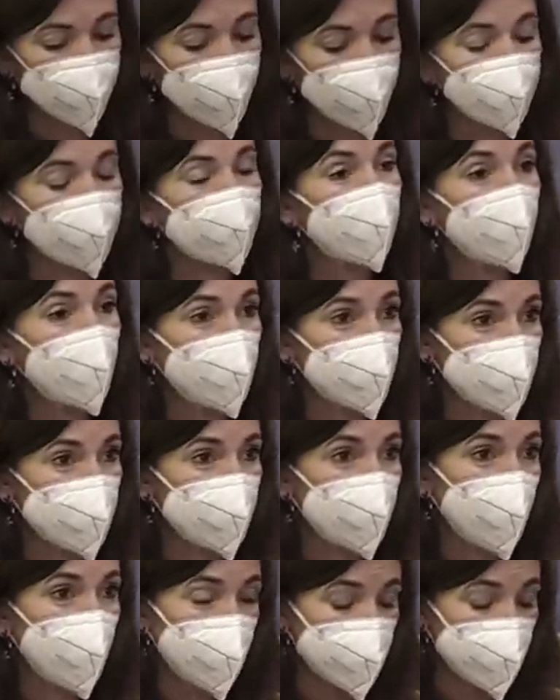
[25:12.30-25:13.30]
coronavirus
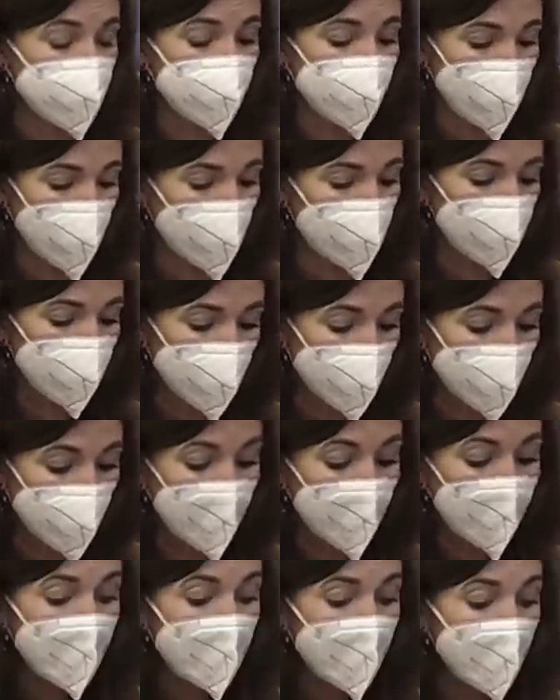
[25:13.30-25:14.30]
vaccine candidate.
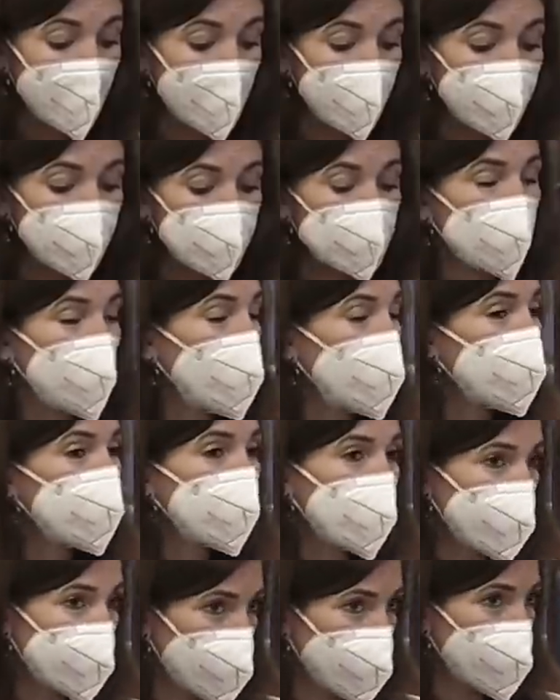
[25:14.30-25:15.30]
If China
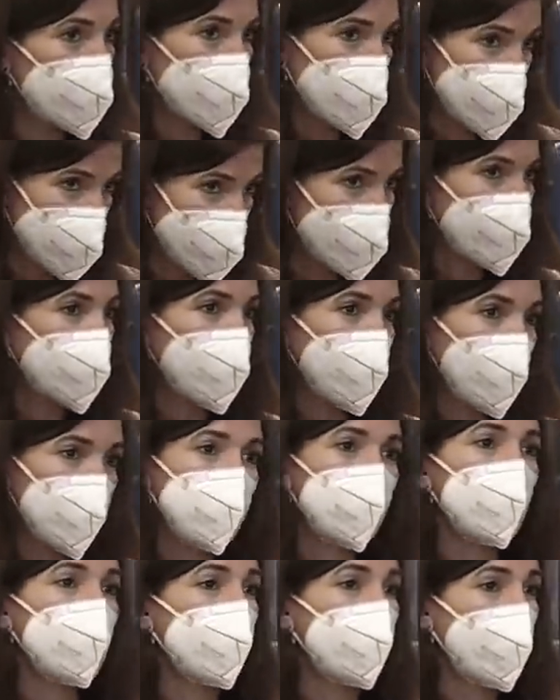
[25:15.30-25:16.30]
were first in
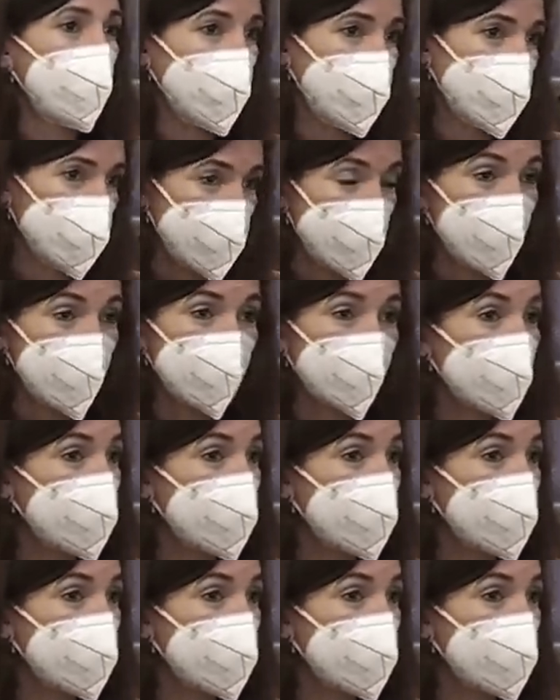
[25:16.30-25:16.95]
developing the vaccine,